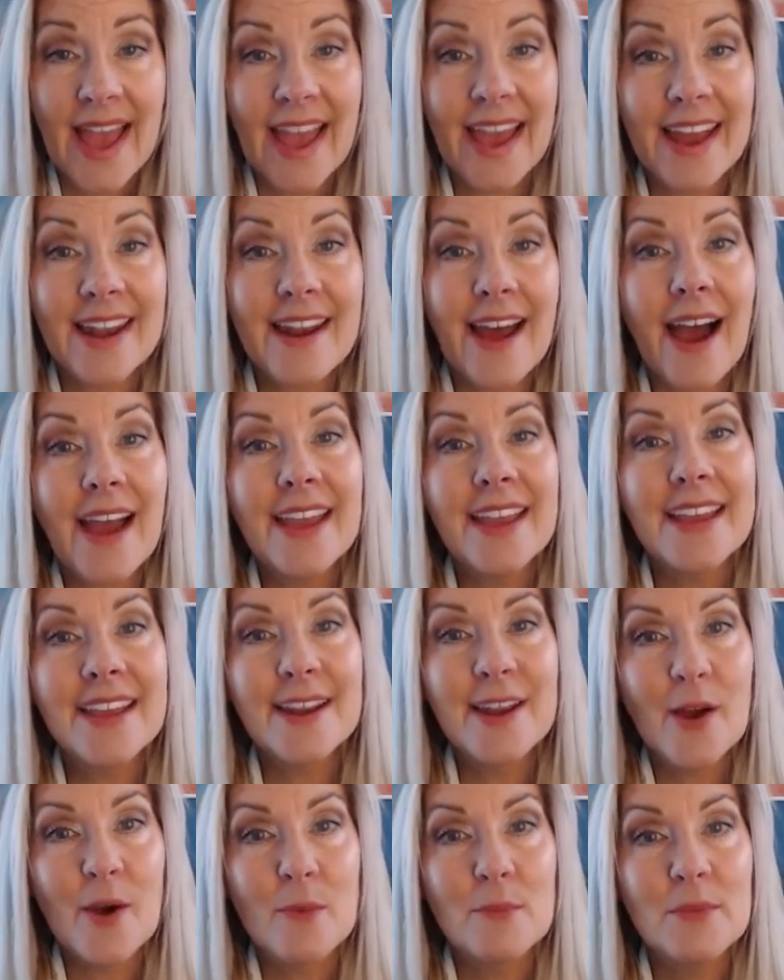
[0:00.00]
And I
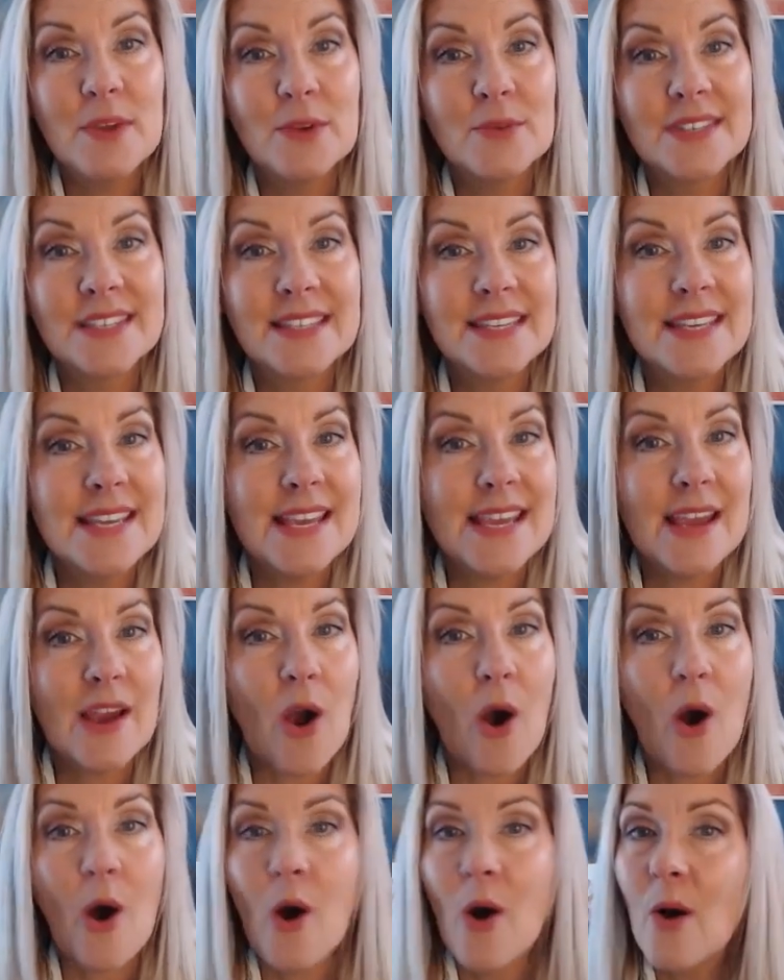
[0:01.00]
can help you see
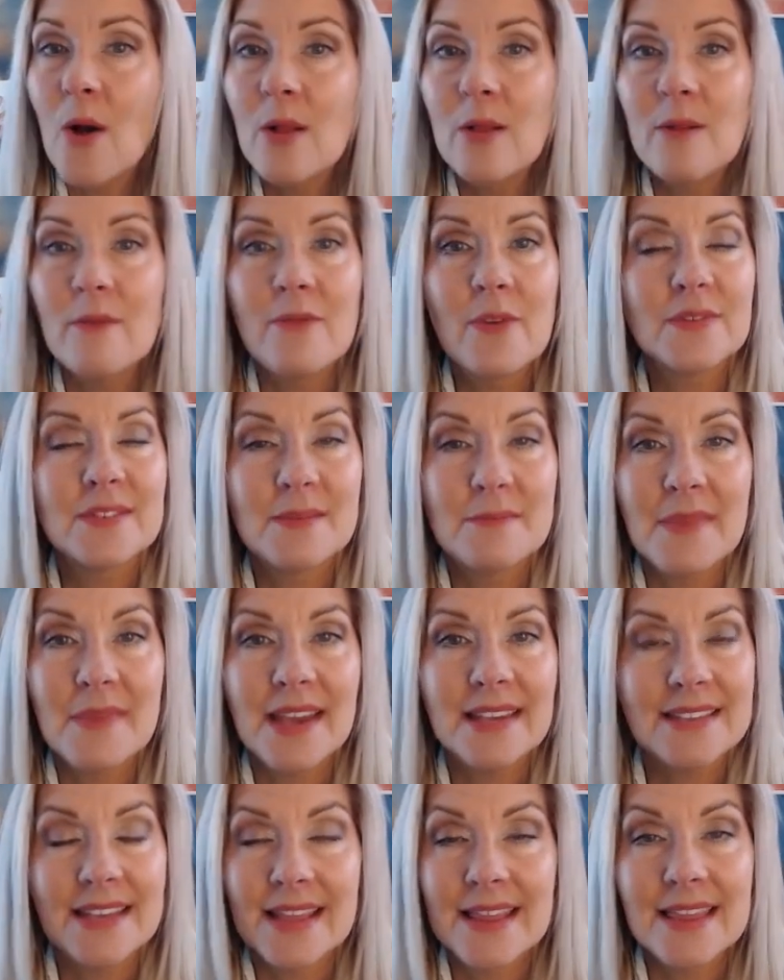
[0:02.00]
all of those
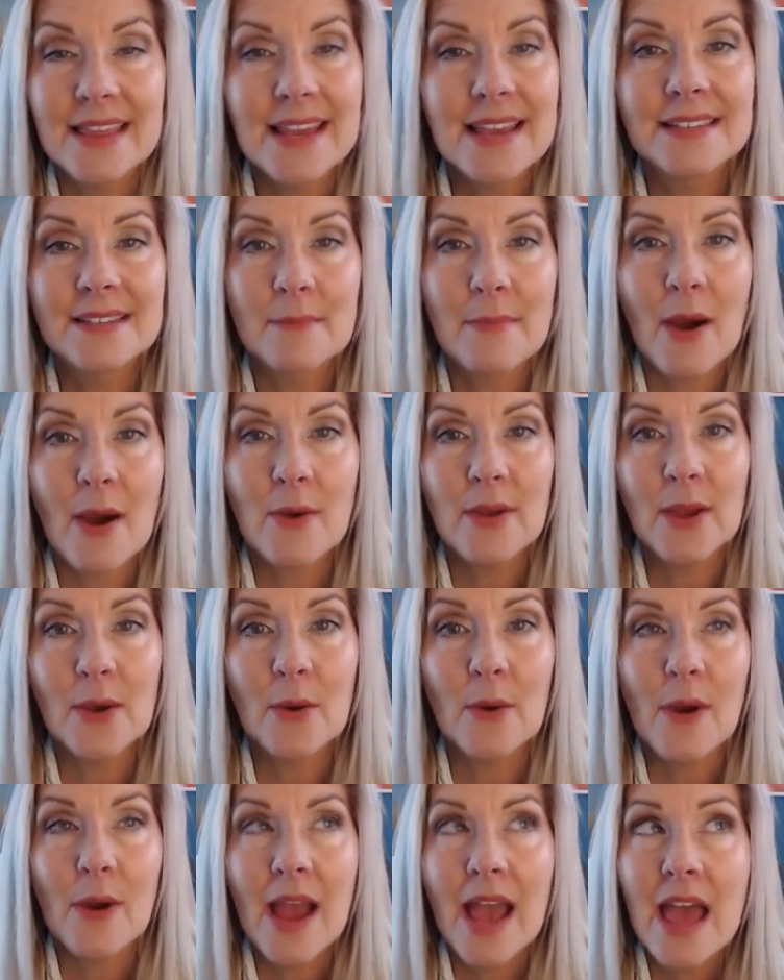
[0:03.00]
amazing things about
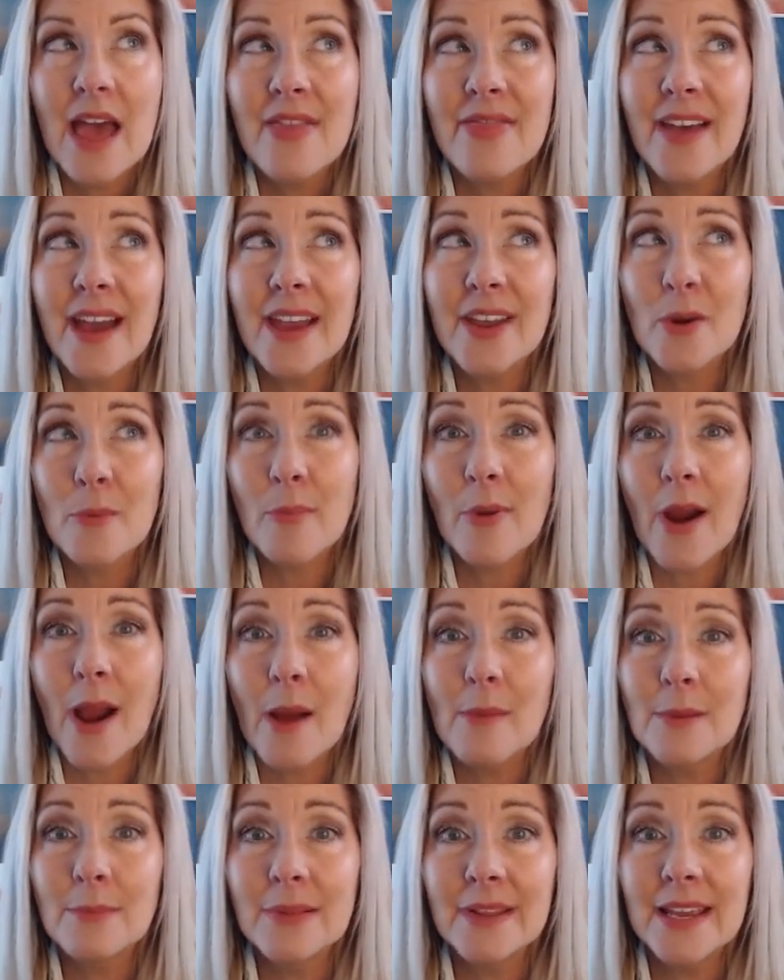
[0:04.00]
you that you're
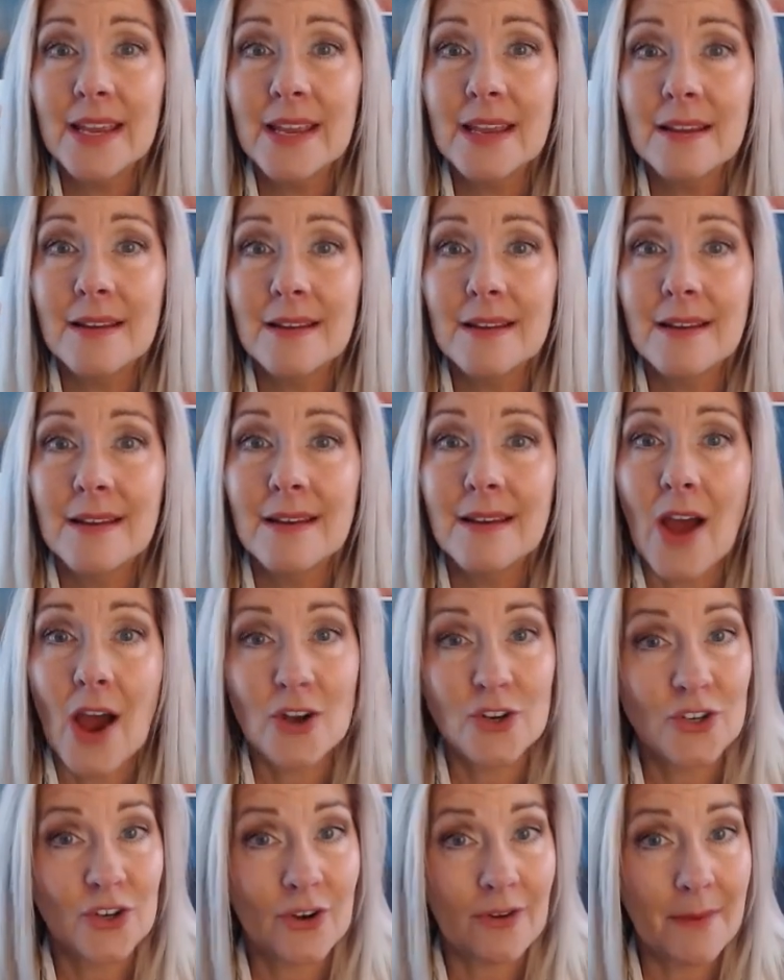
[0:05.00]
probably
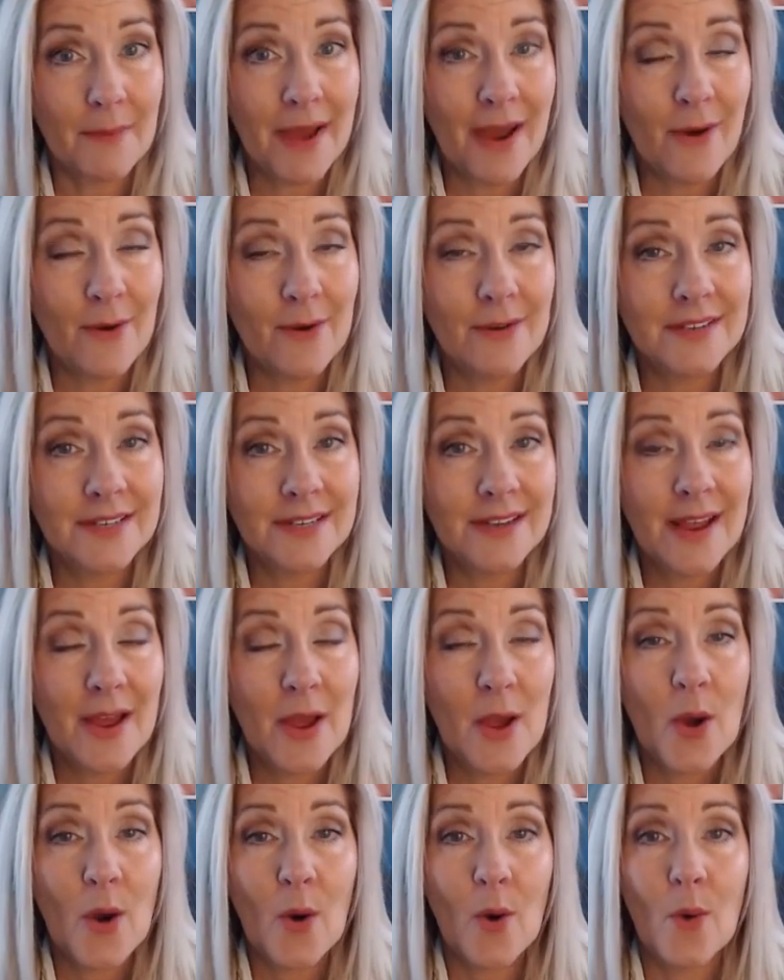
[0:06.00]
not sure about
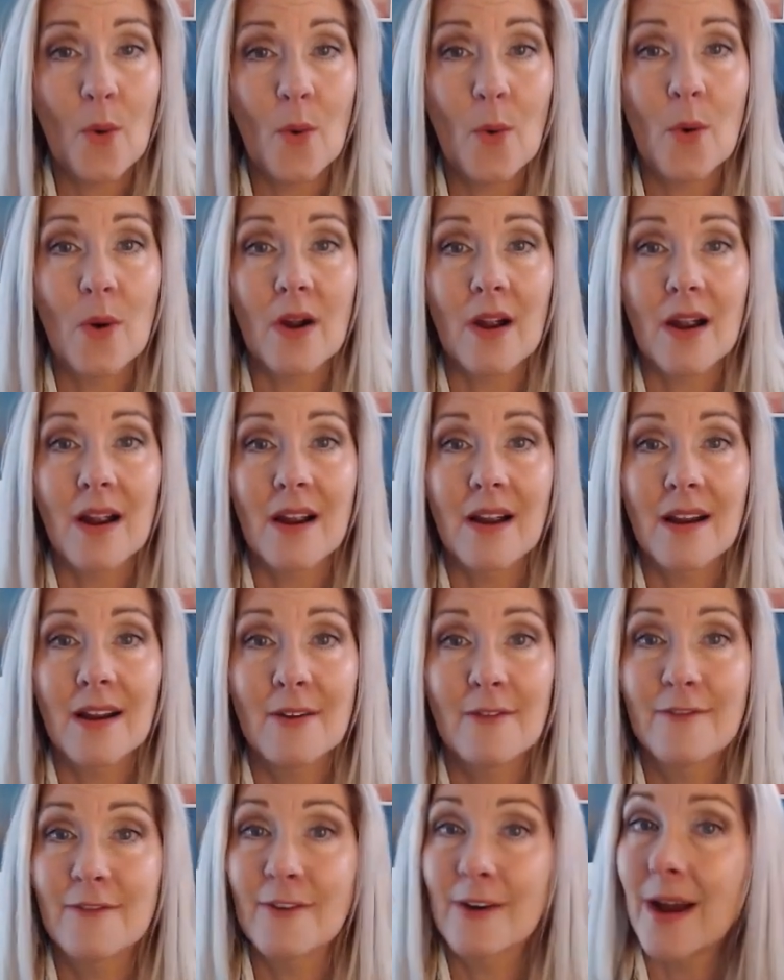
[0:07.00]
or
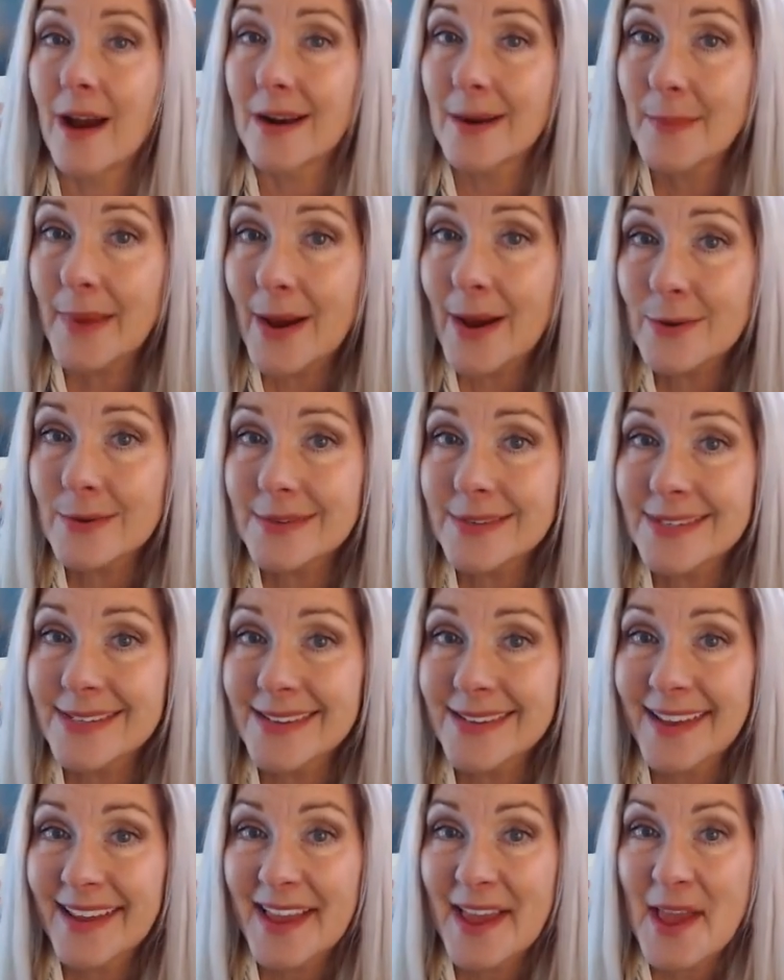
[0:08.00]
forgot
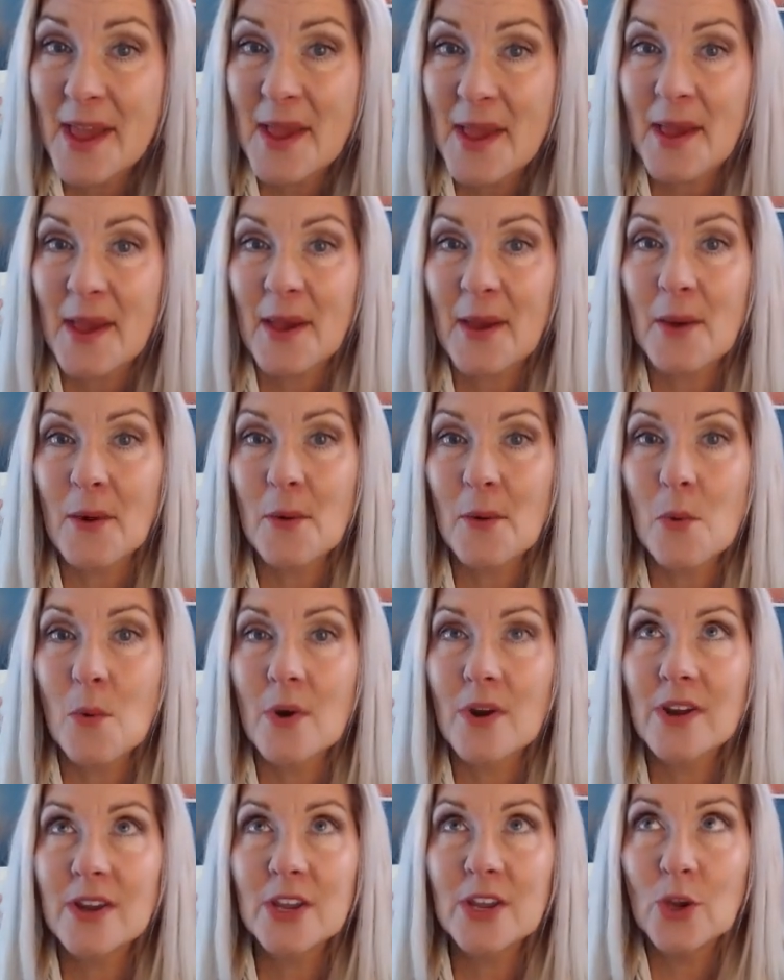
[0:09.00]
about,
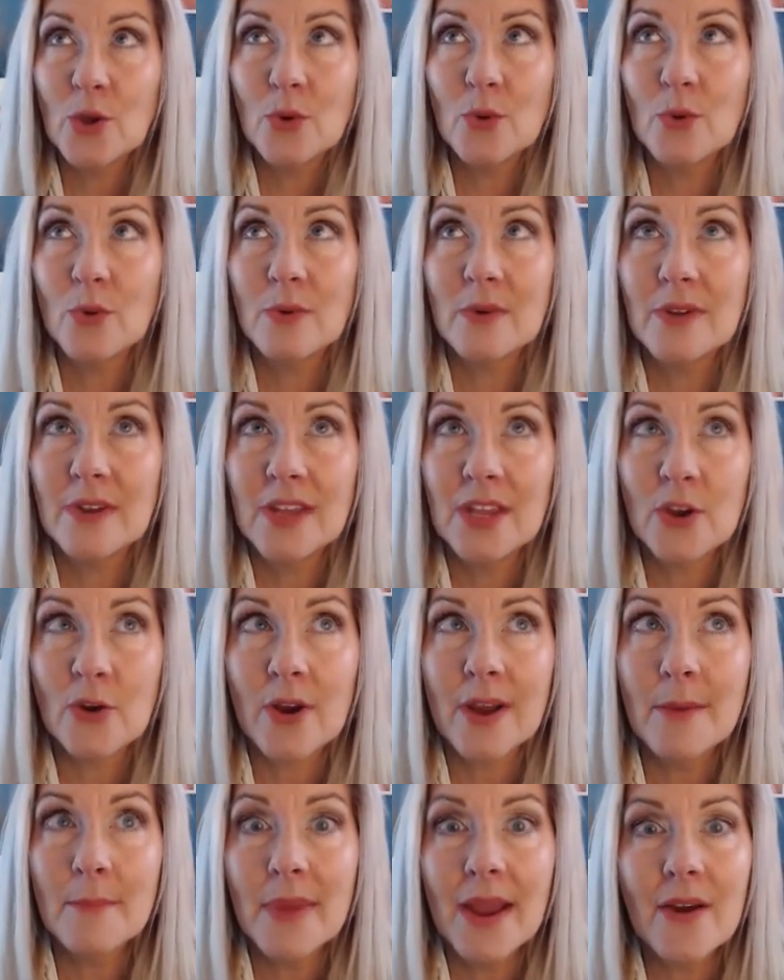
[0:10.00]
or you're
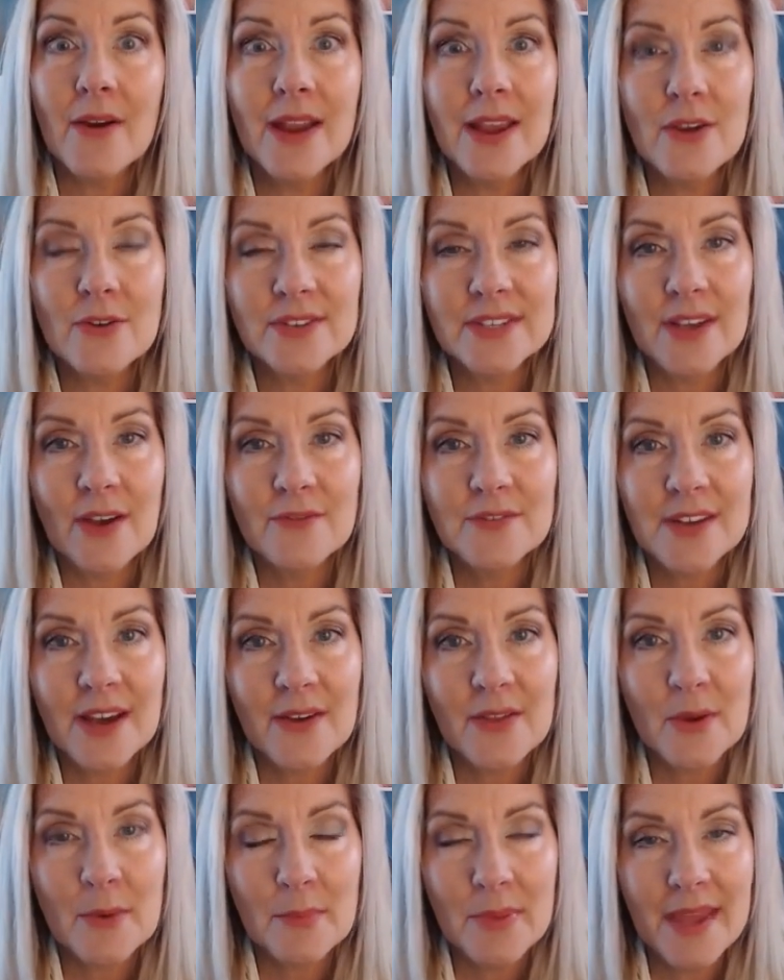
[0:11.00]
comparing yourself to
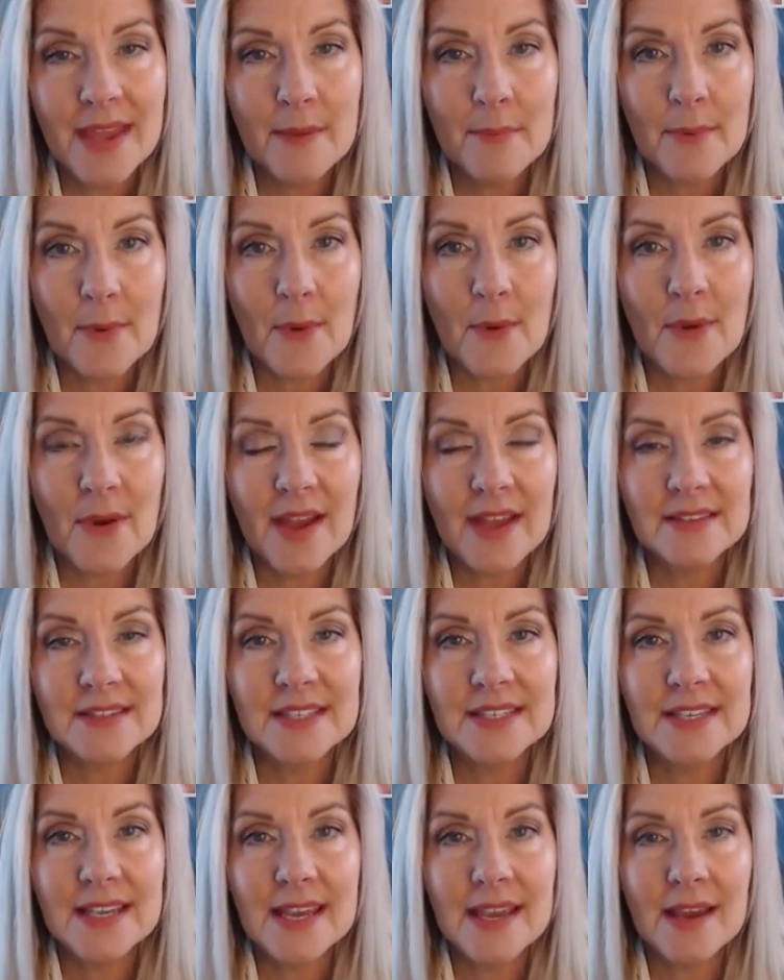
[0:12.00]
other people and
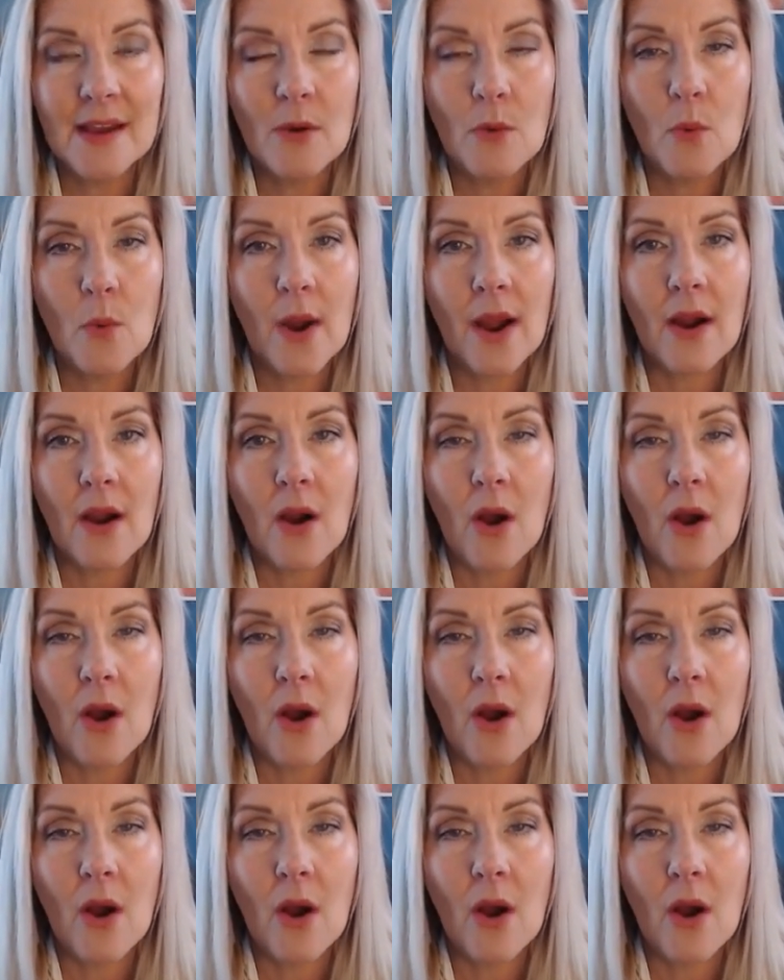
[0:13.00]
seeing where